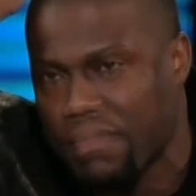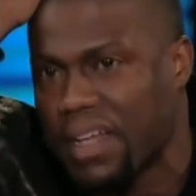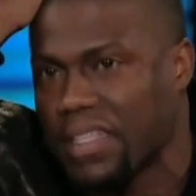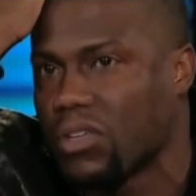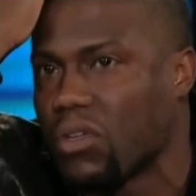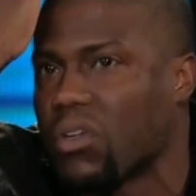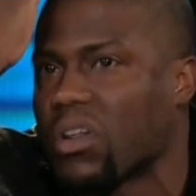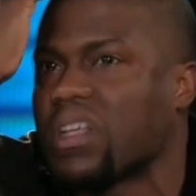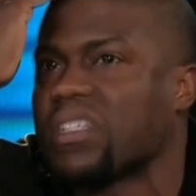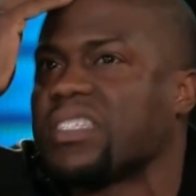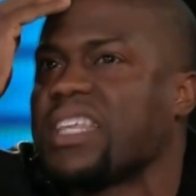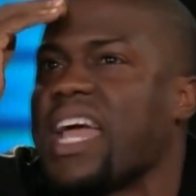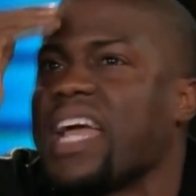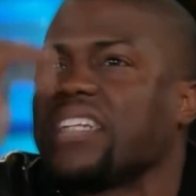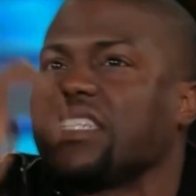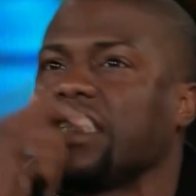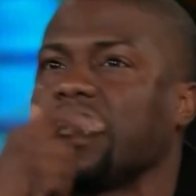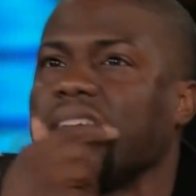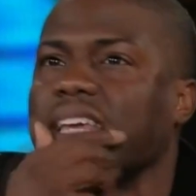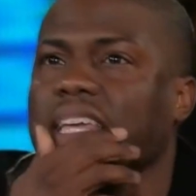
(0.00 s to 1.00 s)
My daughter is
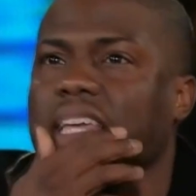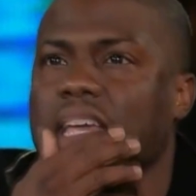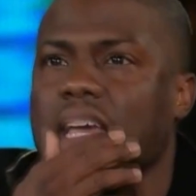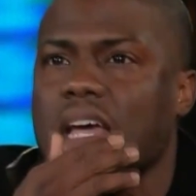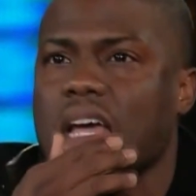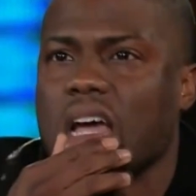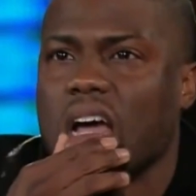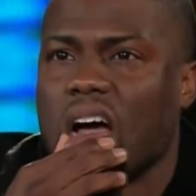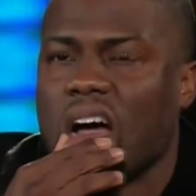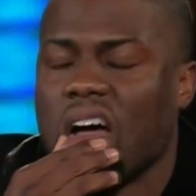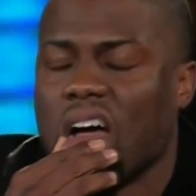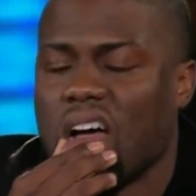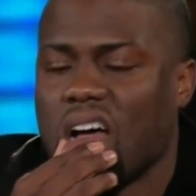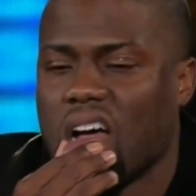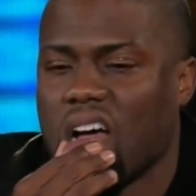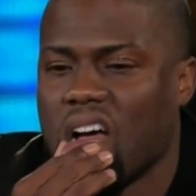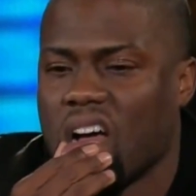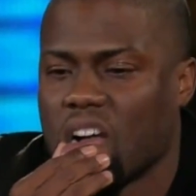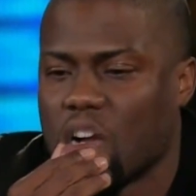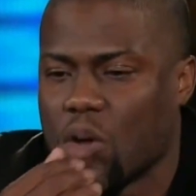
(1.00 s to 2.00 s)
actually
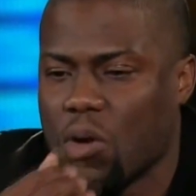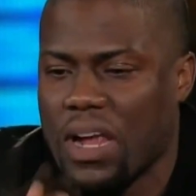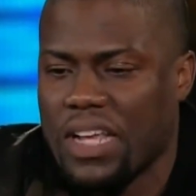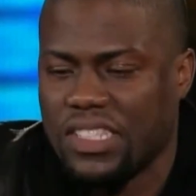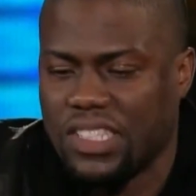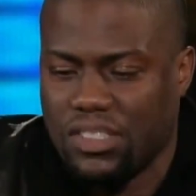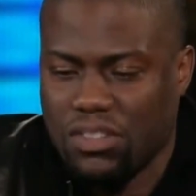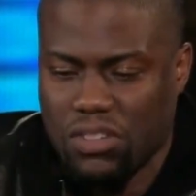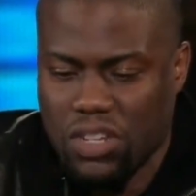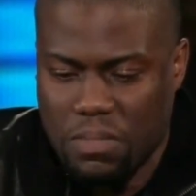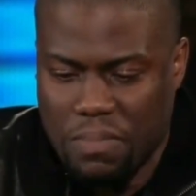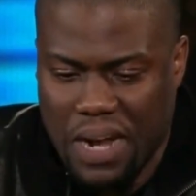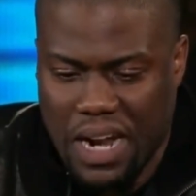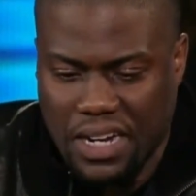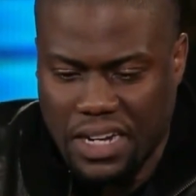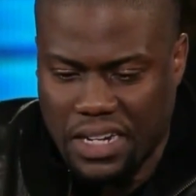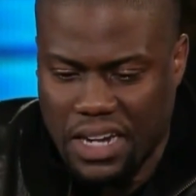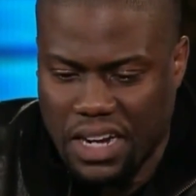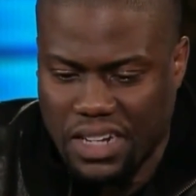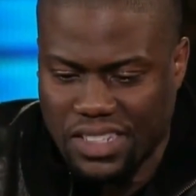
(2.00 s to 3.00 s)
a great student, but
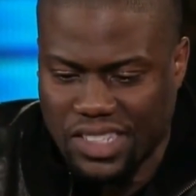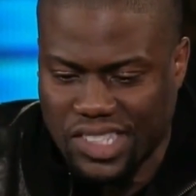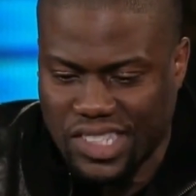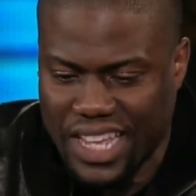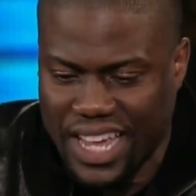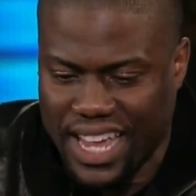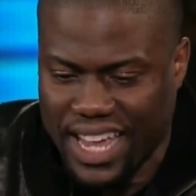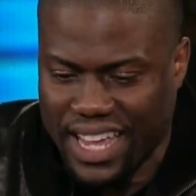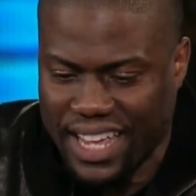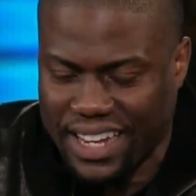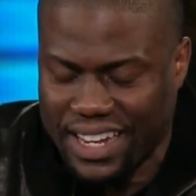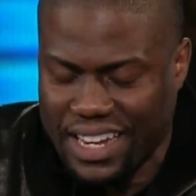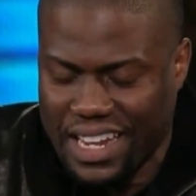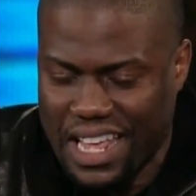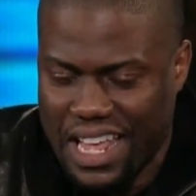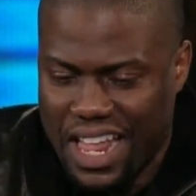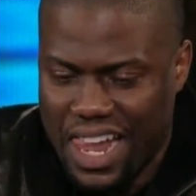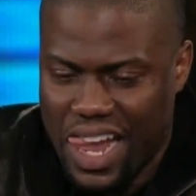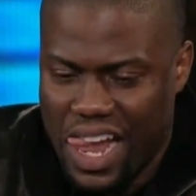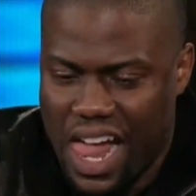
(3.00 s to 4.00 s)
I didn't understand
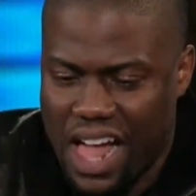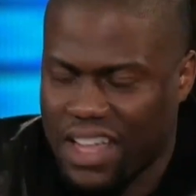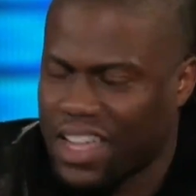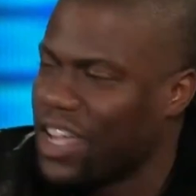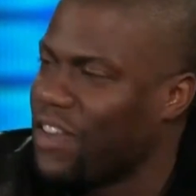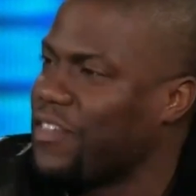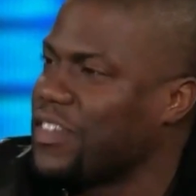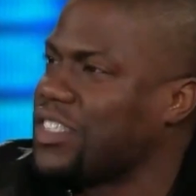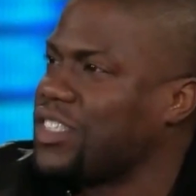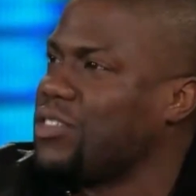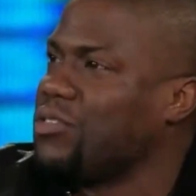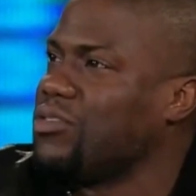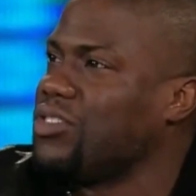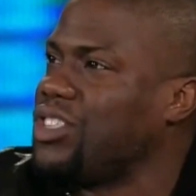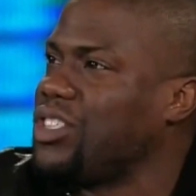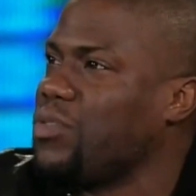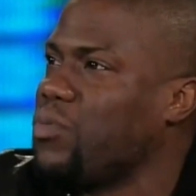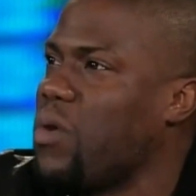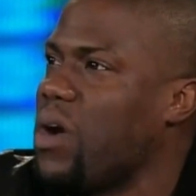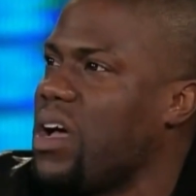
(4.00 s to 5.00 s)
how good of a
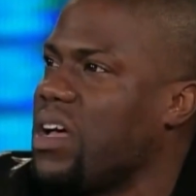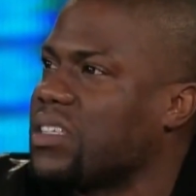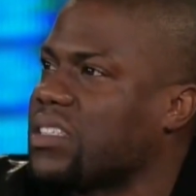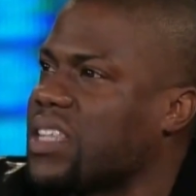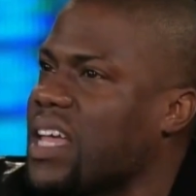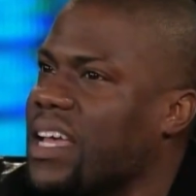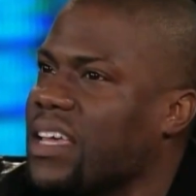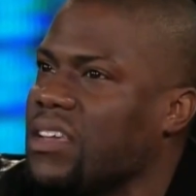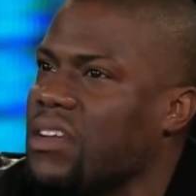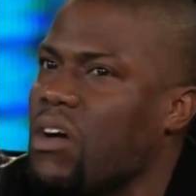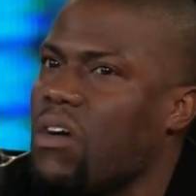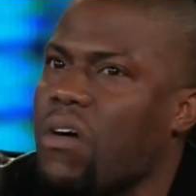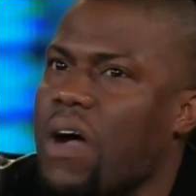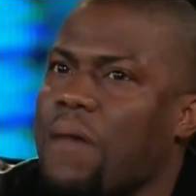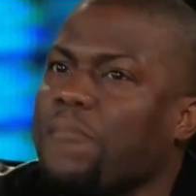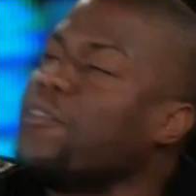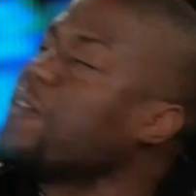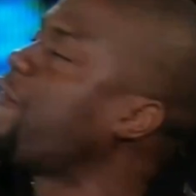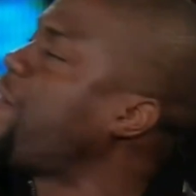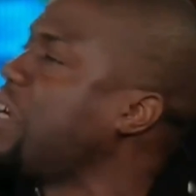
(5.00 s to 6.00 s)
student she was. Like,
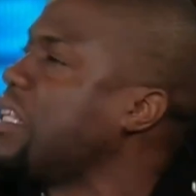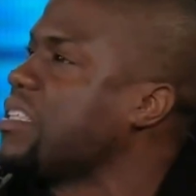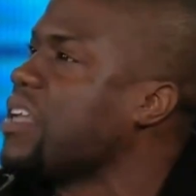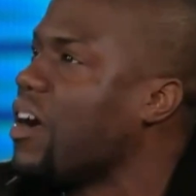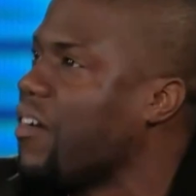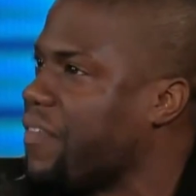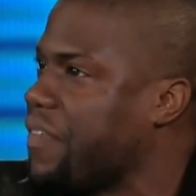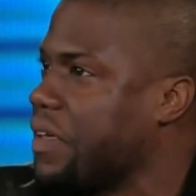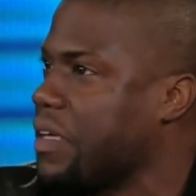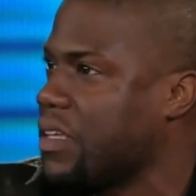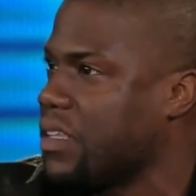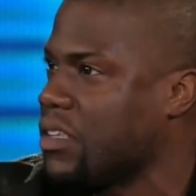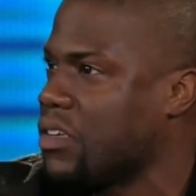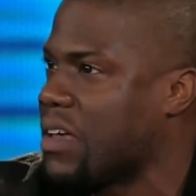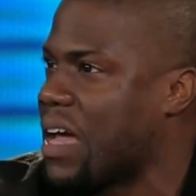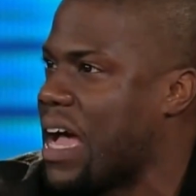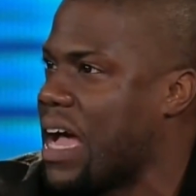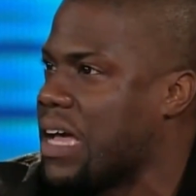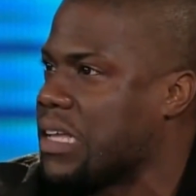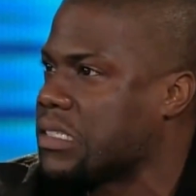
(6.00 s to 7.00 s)
I'm from Philadelphia,
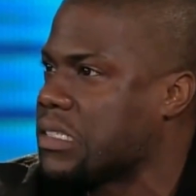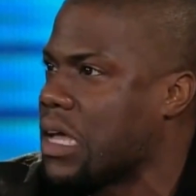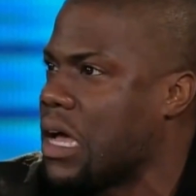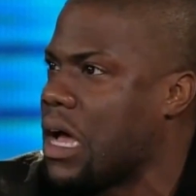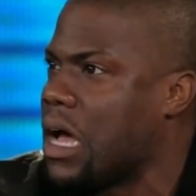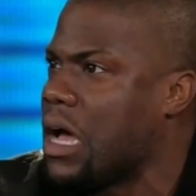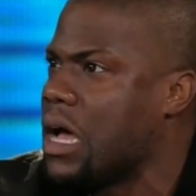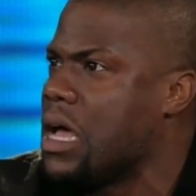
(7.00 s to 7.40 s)
you guys.